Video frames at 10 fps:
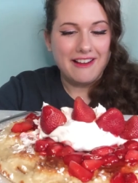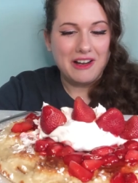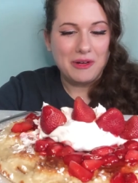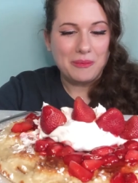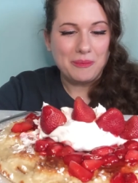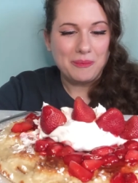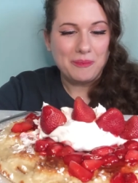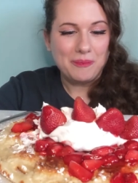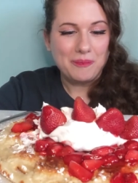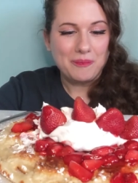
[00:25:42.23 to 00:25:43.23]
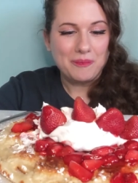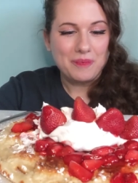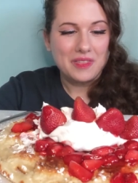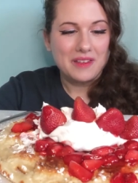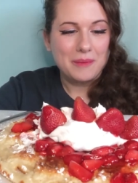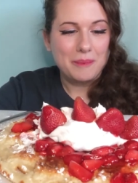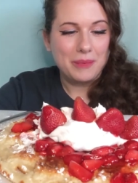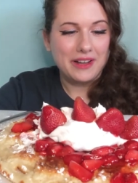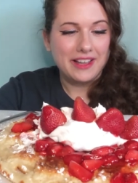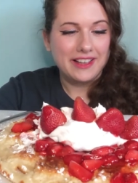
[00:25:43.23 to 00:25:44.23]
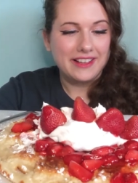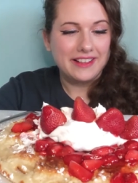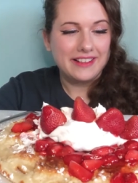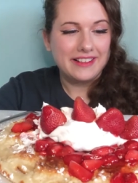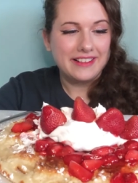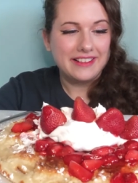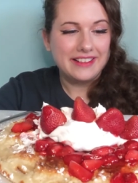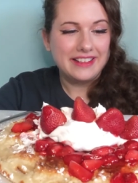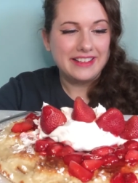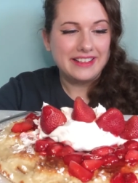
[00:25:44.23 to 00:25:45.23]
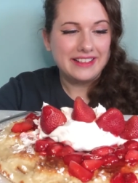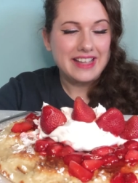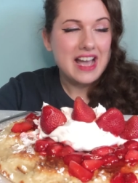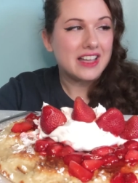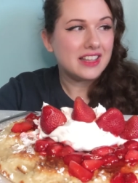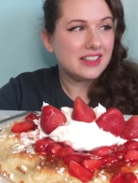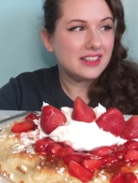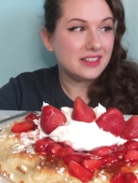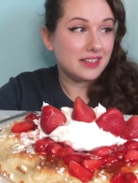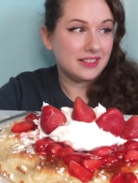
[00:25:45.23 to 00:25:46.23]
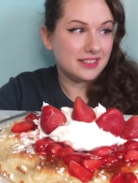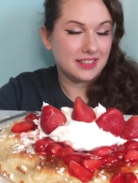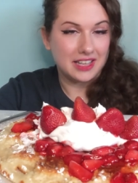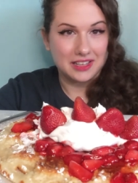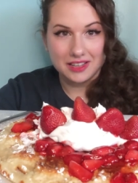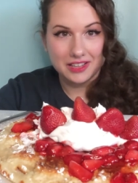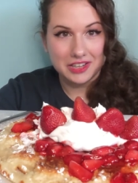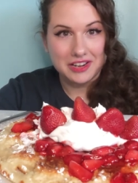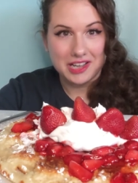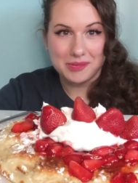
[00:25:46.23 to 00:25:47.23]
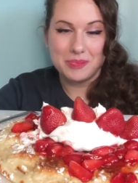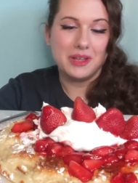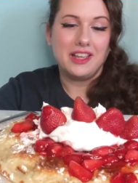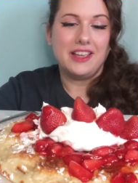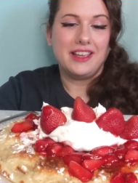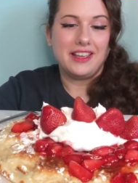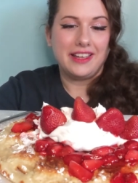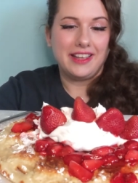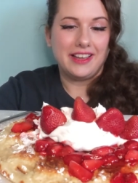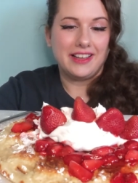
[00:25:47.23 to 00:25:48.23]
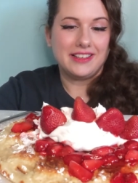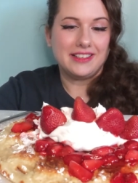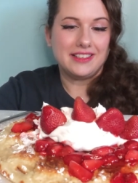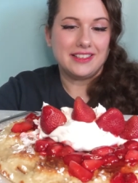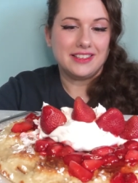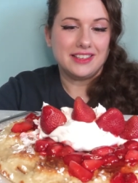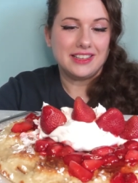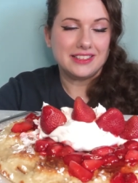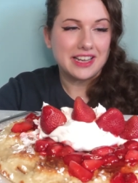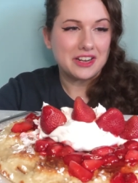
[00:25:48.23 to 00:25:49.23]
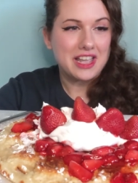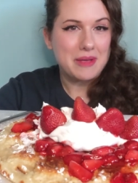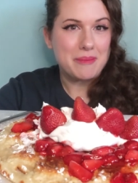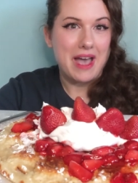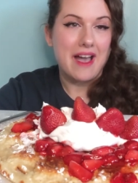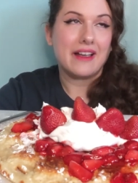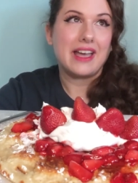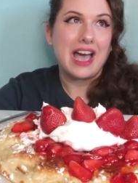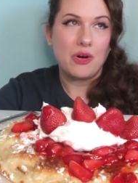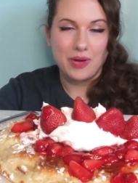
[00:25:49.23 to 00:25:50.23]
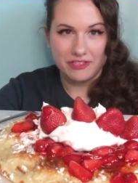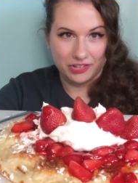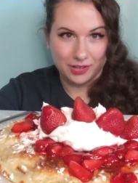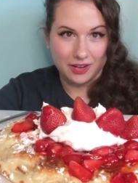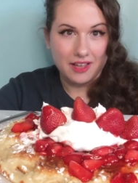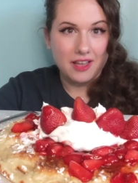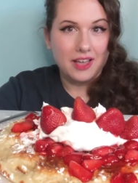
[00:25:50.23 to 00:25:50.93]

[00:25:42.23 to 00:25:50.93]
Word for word: Um, but yeah, he his skin cleared up and his hair came back. However,